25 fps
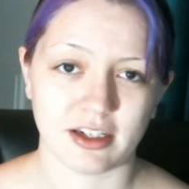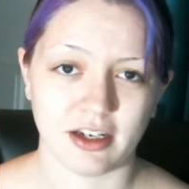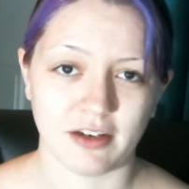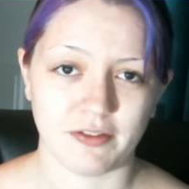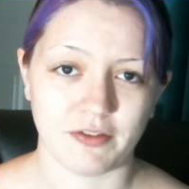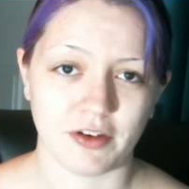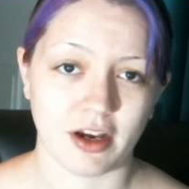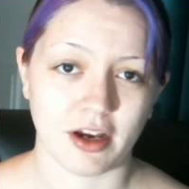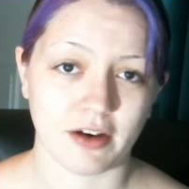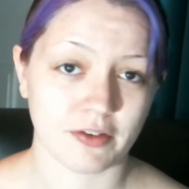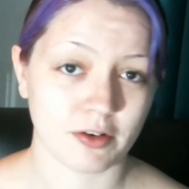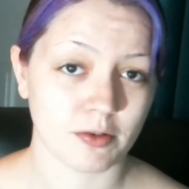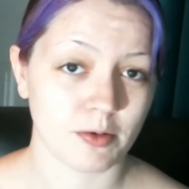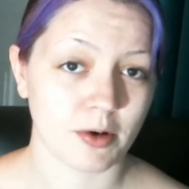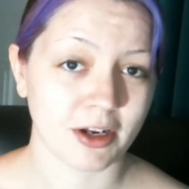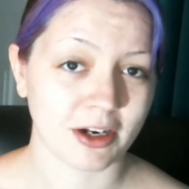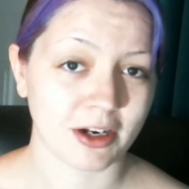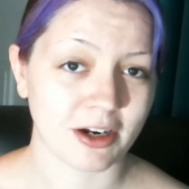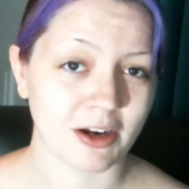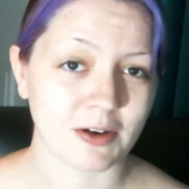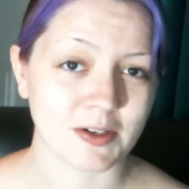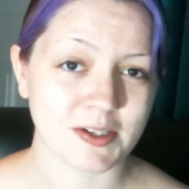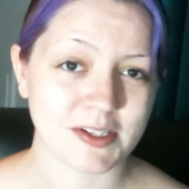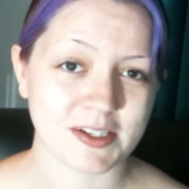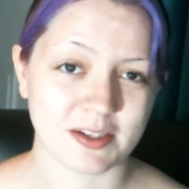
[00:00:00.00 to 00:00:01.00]
If you ever want to
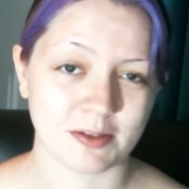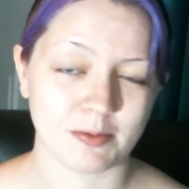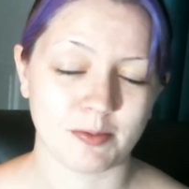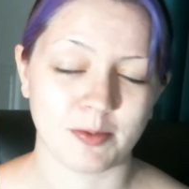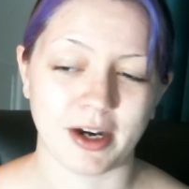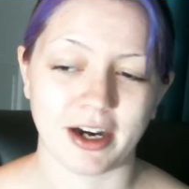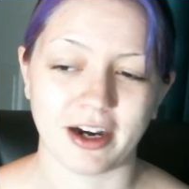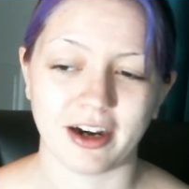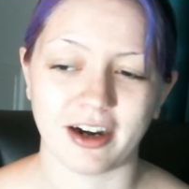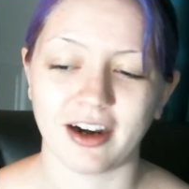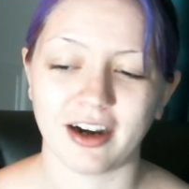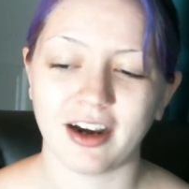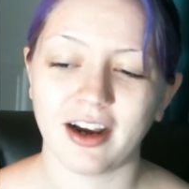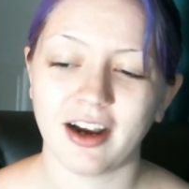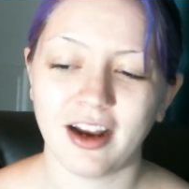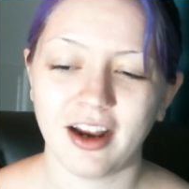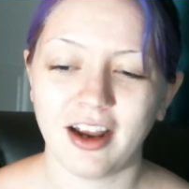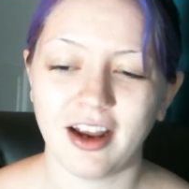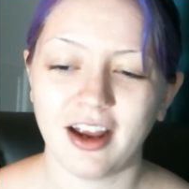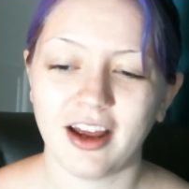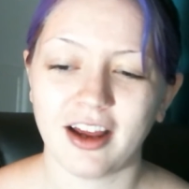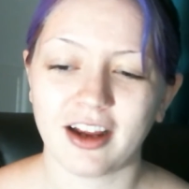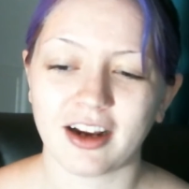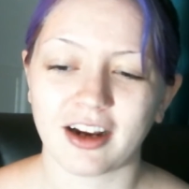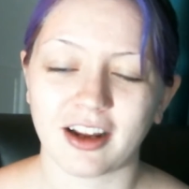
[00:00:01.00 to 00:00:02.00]
go somewhere,
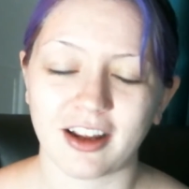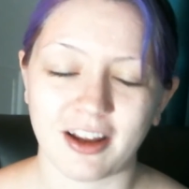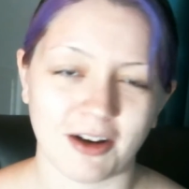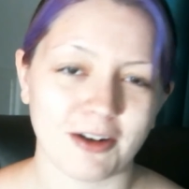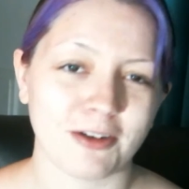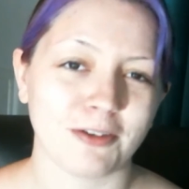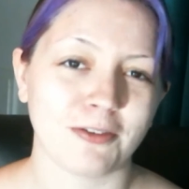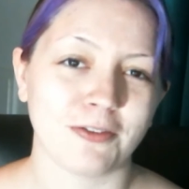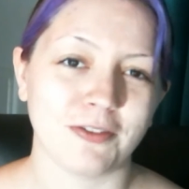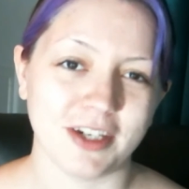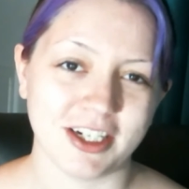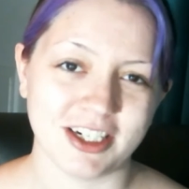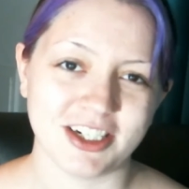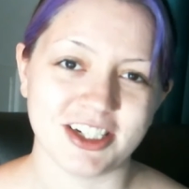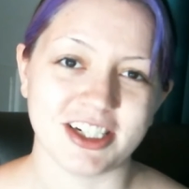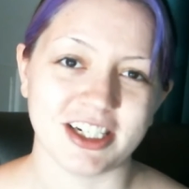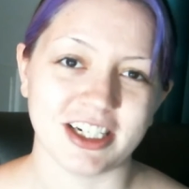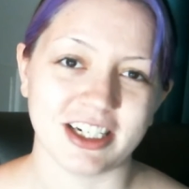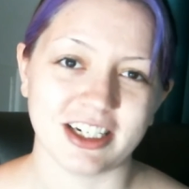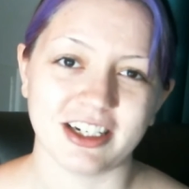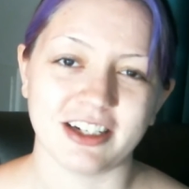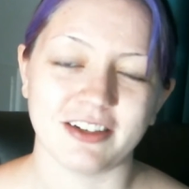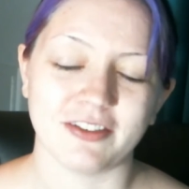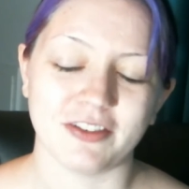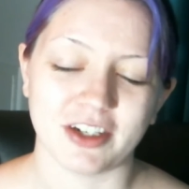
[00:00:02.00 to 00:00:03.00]
go to
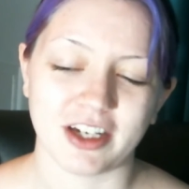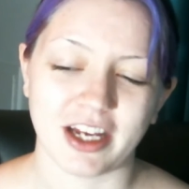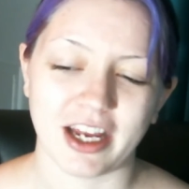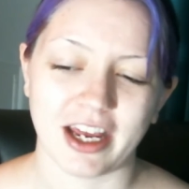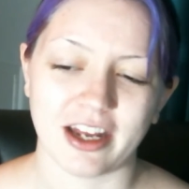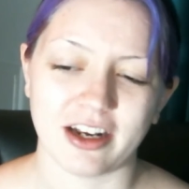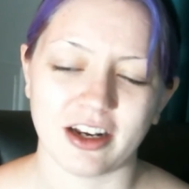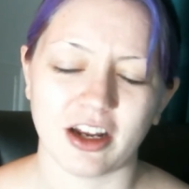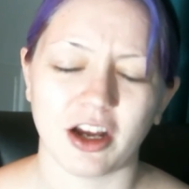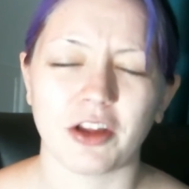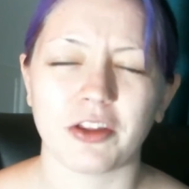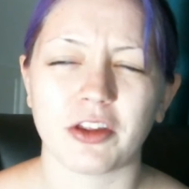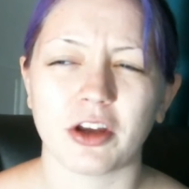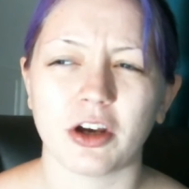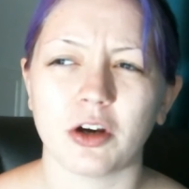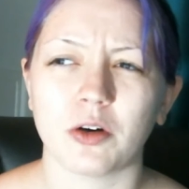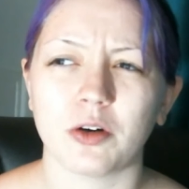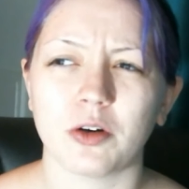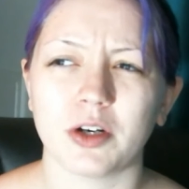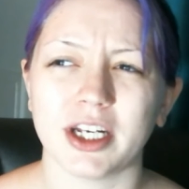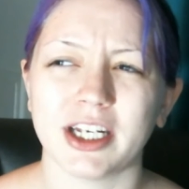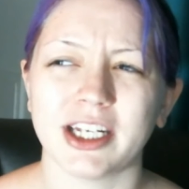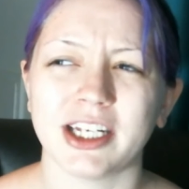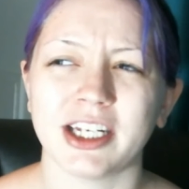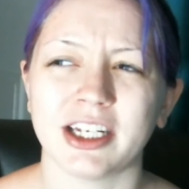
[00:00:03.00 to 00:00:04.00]
Fiji if you can. Although,
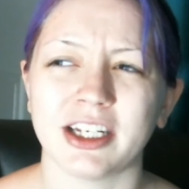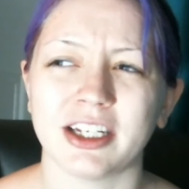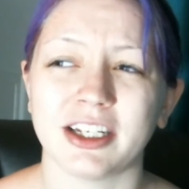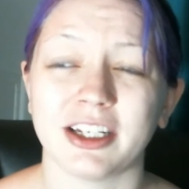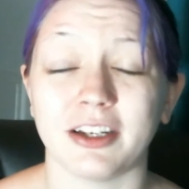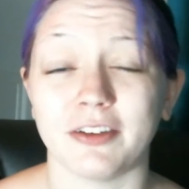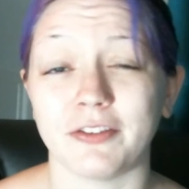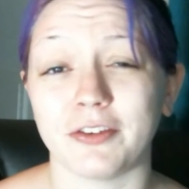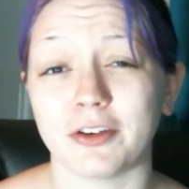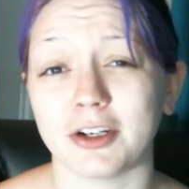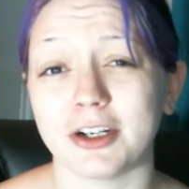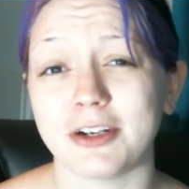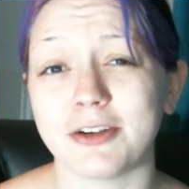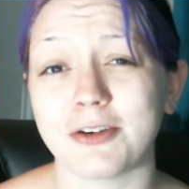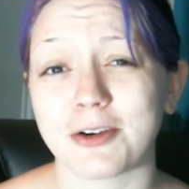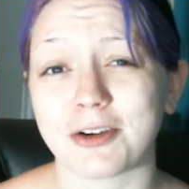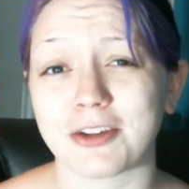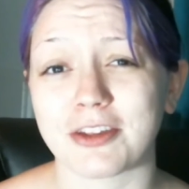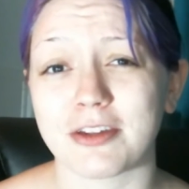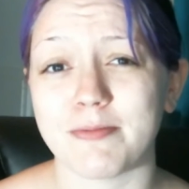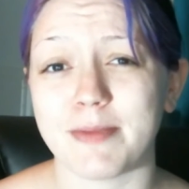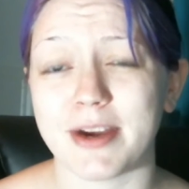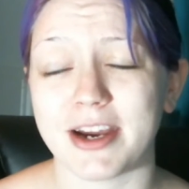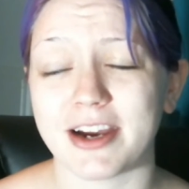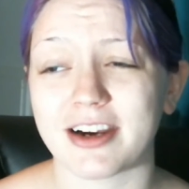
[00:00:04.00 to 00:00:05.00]
if you're in North
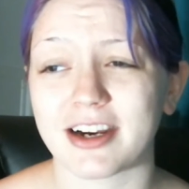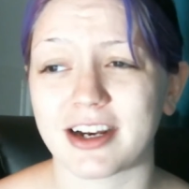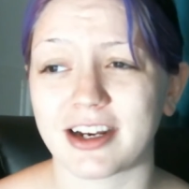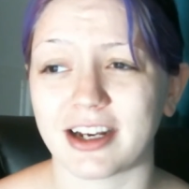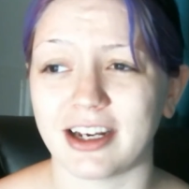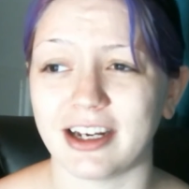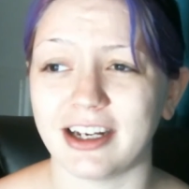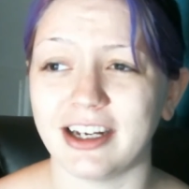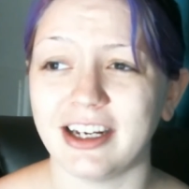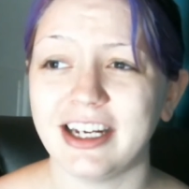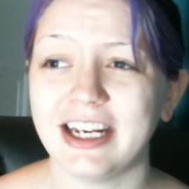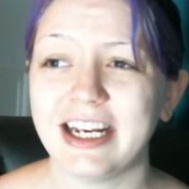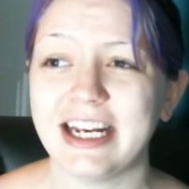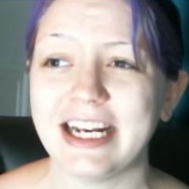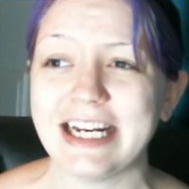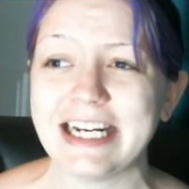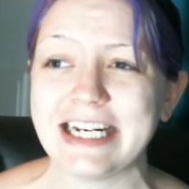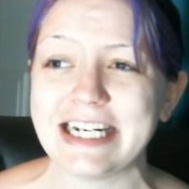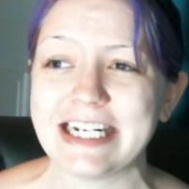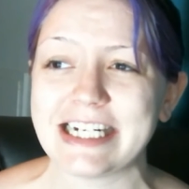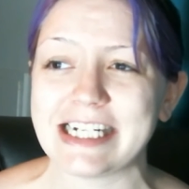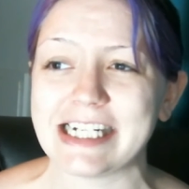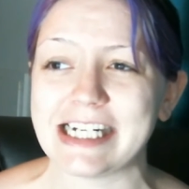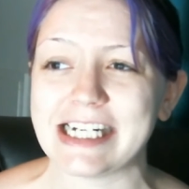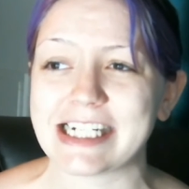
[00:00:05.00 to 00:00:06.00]
America,
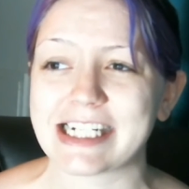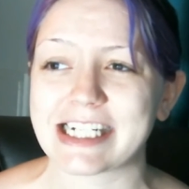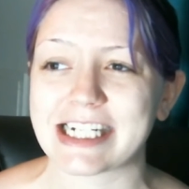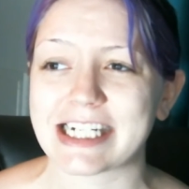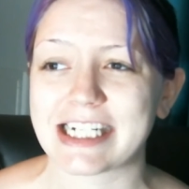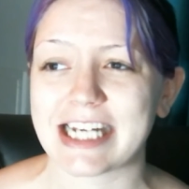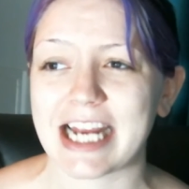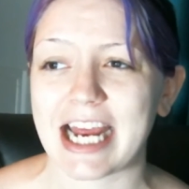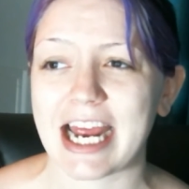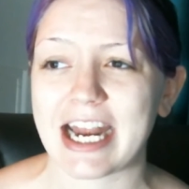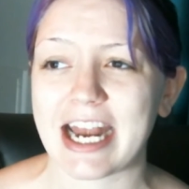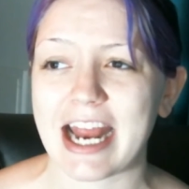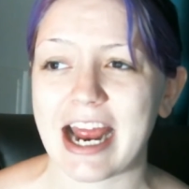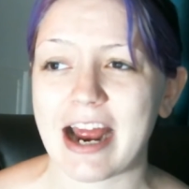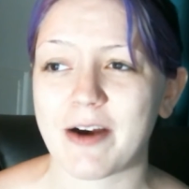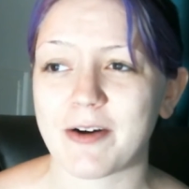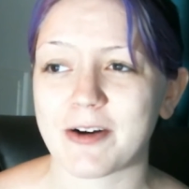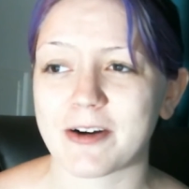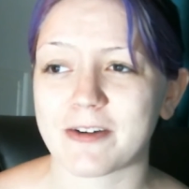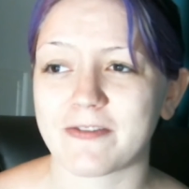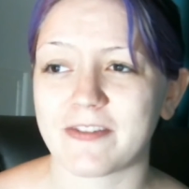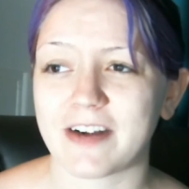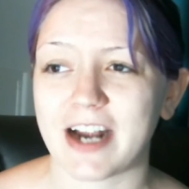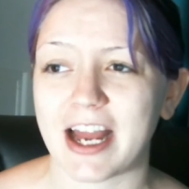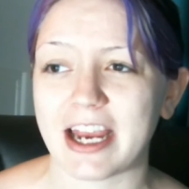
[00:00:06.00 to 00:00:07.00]
it's a
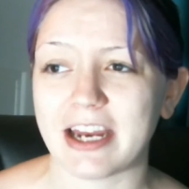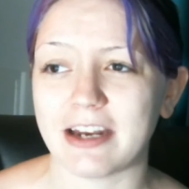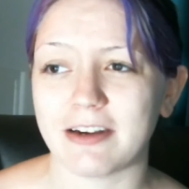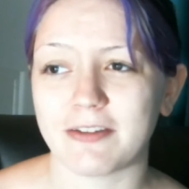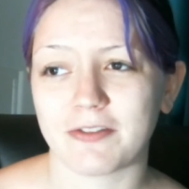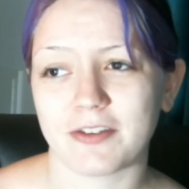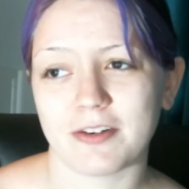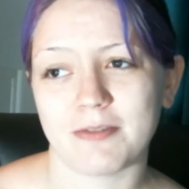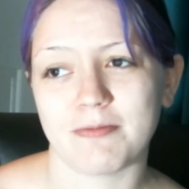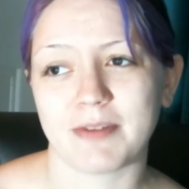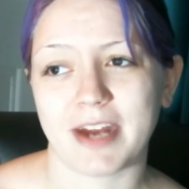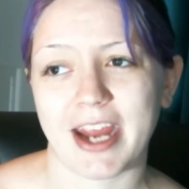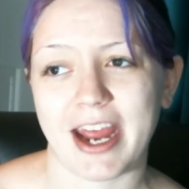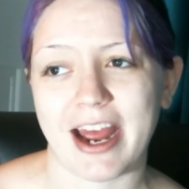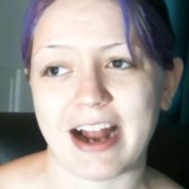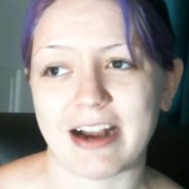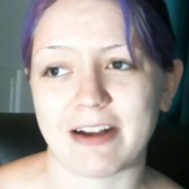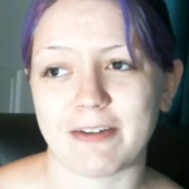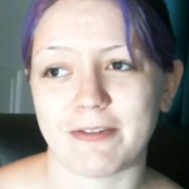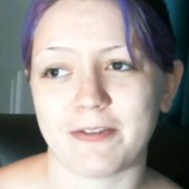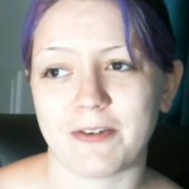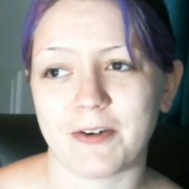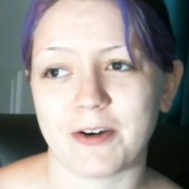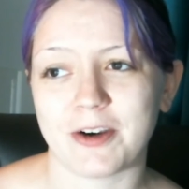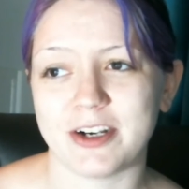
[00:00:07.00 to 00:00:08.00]
10-hour flight from
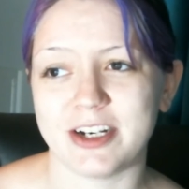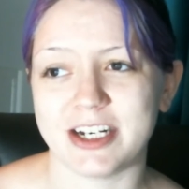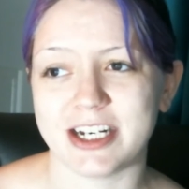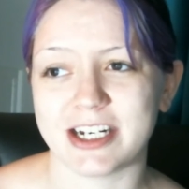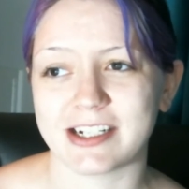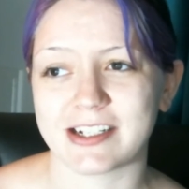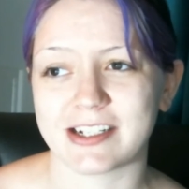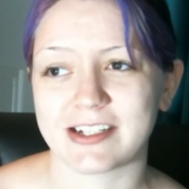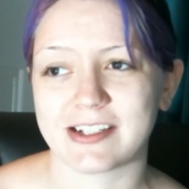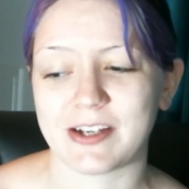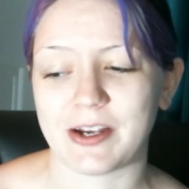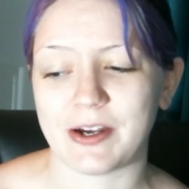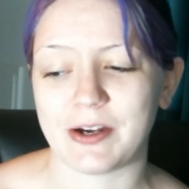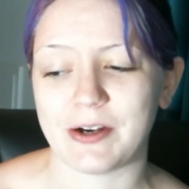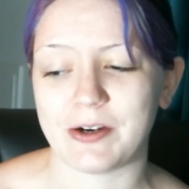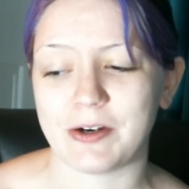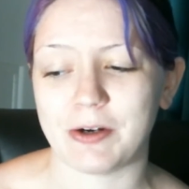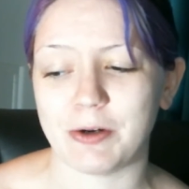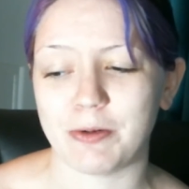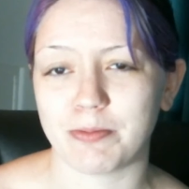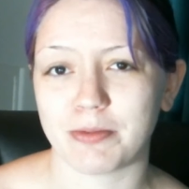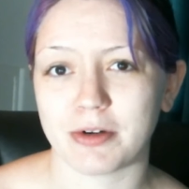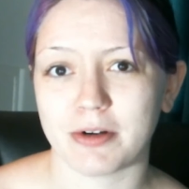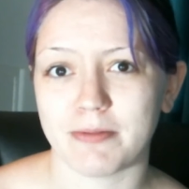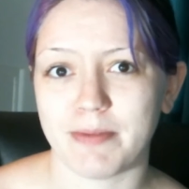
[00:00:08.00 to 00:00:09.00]
California,
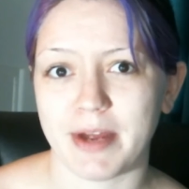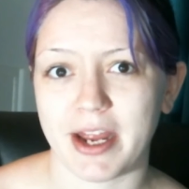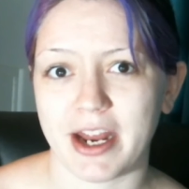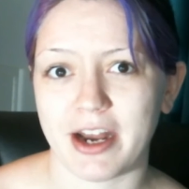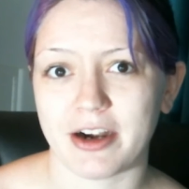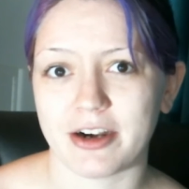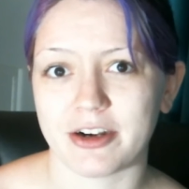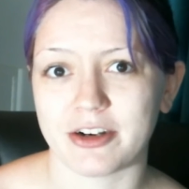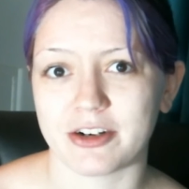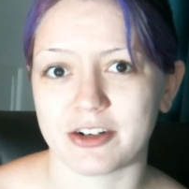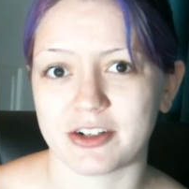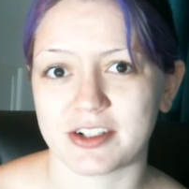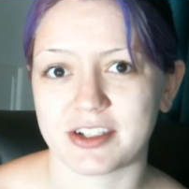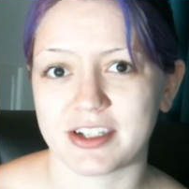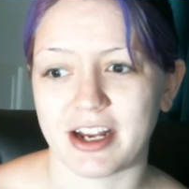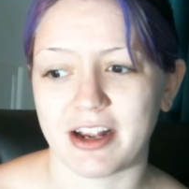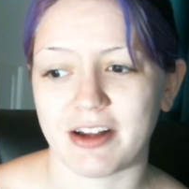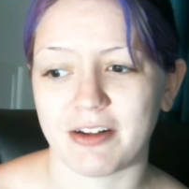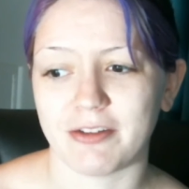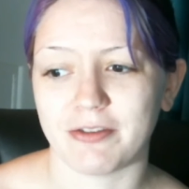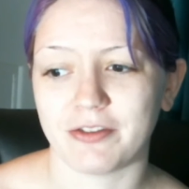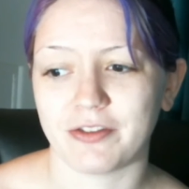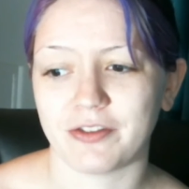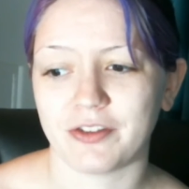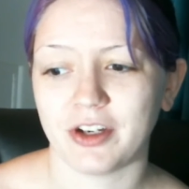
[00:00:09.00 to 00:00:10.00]
so prepare
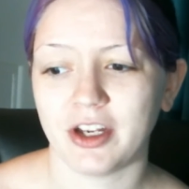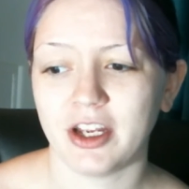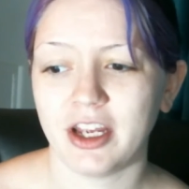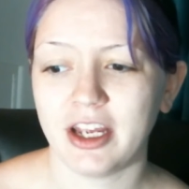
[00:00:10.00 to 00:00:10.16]
yourself.